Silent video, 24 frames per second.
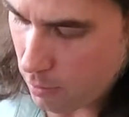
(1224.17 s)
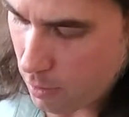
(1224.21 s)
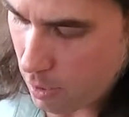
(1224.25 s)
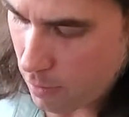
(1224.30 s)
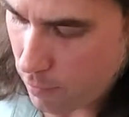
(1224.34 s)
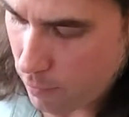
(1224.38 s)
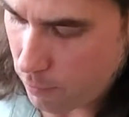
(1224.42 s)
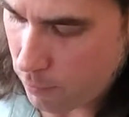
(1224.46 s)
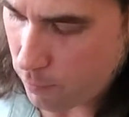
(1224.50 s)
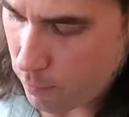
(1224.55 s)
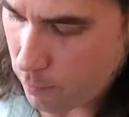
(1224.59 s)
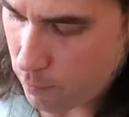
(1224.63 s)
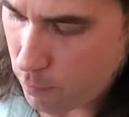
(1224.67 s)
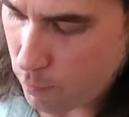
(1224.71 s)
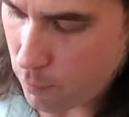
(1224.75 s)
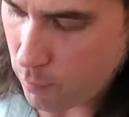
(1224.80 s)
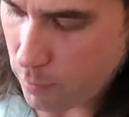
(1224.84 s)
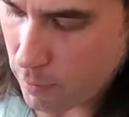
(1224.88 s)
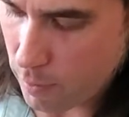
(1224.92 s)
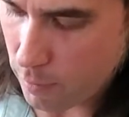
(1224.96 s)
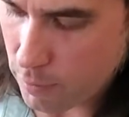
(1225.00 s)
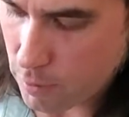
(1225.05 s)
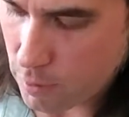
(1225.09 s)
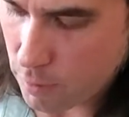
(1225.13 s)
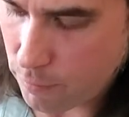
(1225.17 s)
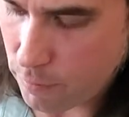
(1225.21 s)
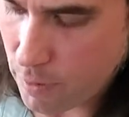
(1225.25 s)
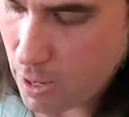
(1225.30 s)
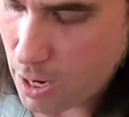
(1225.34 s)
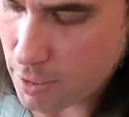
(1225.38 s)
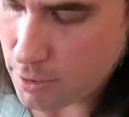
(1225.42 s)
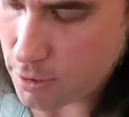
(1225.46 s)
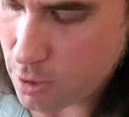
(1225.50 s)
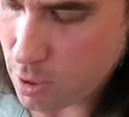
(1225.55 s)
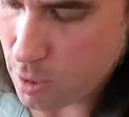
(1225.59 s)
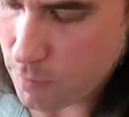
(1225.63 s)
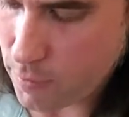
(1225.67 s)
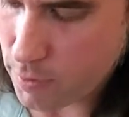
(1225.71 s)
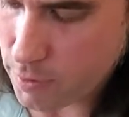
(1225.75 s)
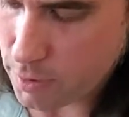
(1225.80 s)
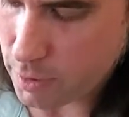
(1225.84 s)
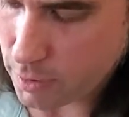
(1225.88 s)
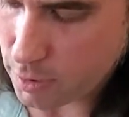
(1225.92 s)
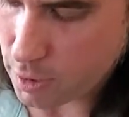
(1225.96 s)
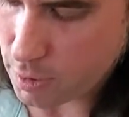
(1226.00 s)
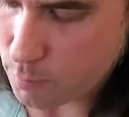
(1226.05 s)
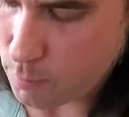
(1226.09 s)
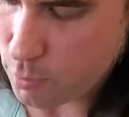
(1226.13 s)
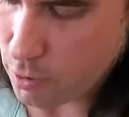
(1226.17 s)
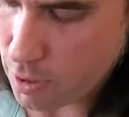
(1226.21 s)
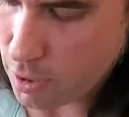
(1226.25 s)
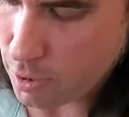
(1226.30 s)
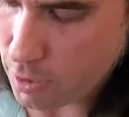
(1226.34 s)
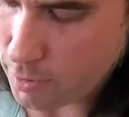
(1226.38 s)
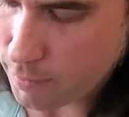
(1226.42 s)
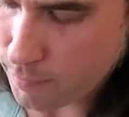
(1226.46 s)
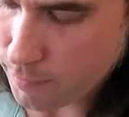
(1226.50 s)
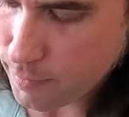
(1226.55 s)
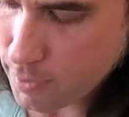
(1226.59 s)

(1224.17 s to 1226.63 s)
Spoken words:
I'll use a flat surface like this book,